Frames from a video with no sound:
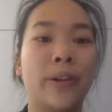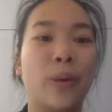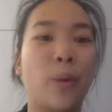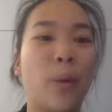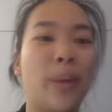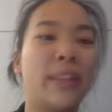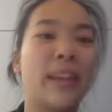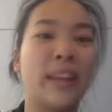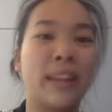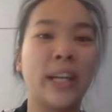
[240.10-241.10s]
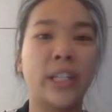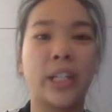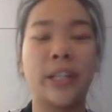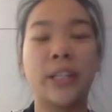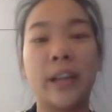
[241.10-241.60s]
The One Thing That
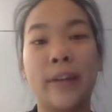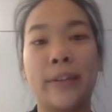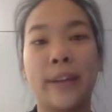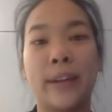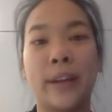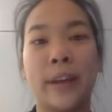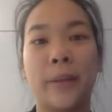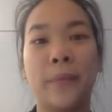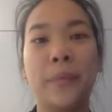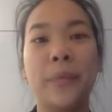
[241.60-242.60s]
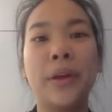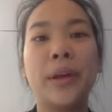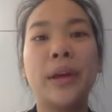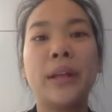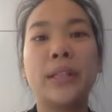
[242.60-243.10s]
Changed Everything.
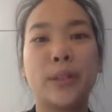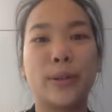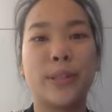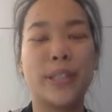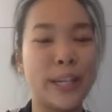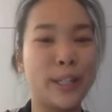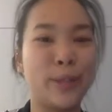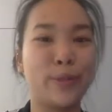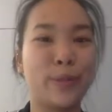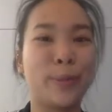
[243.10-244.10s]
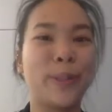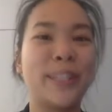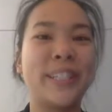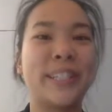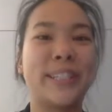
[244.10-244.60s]
So stay tuned for more
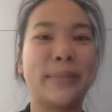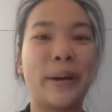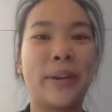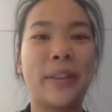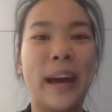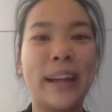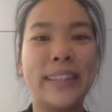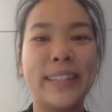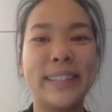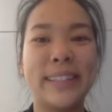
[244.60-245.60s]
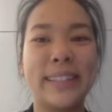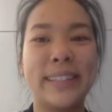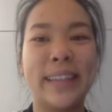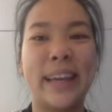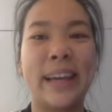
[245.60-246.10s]
details about that.
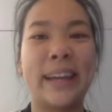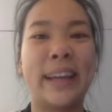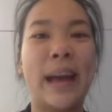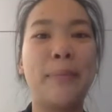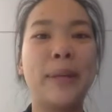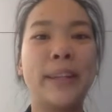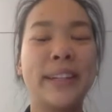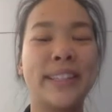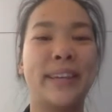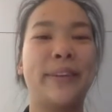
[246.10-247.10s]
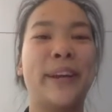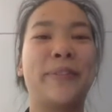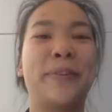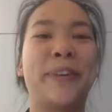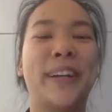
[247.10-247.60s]
And happy Thanksgiving,
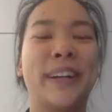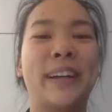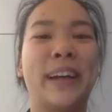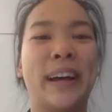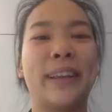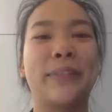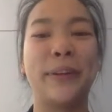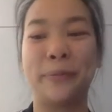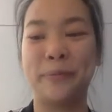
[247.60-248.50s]
everyone. I love you.